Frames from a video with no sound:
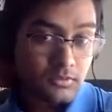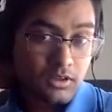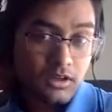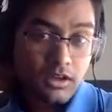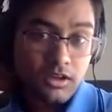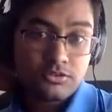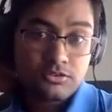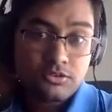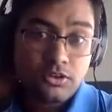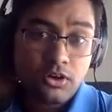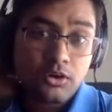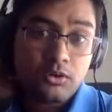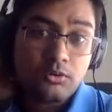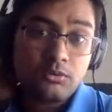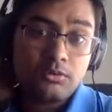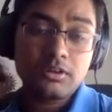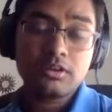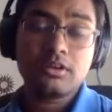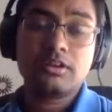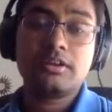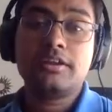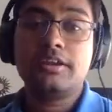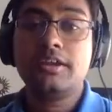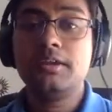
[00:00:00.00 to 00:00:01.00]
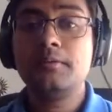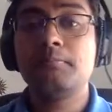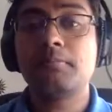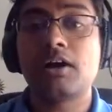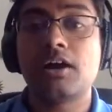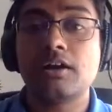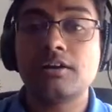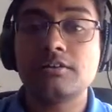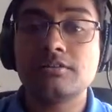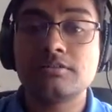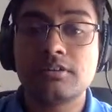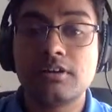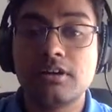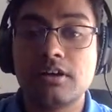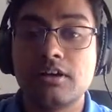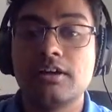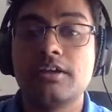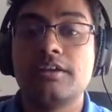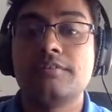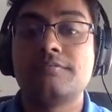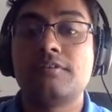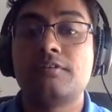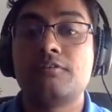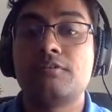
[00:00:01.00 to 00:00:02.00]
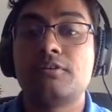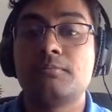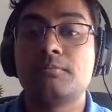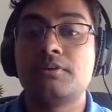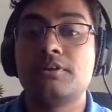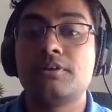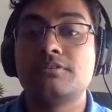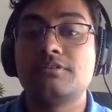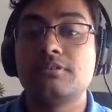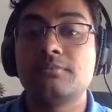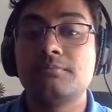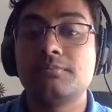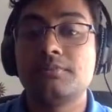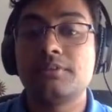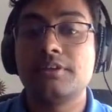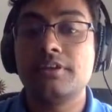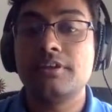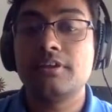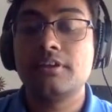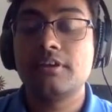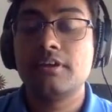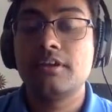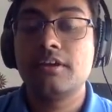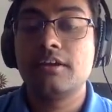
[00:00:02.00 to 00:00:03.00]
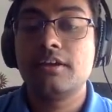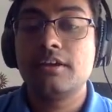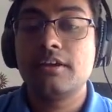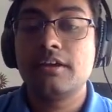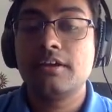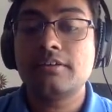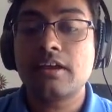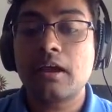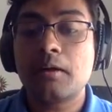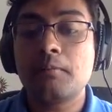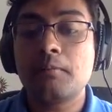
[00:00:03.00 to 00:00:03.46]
So epochs, if I were to put it simply, is how